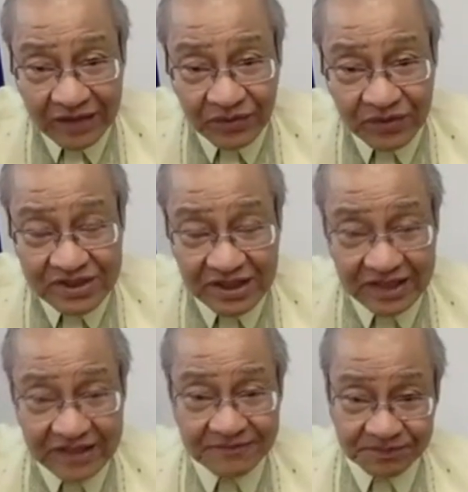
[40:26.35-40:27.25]
was that
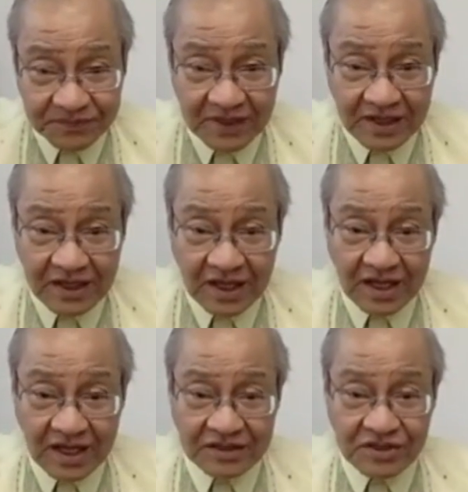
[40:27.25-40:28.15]

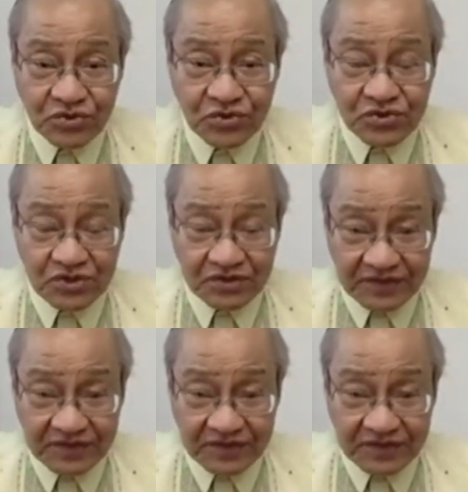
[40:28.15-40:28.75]
the use of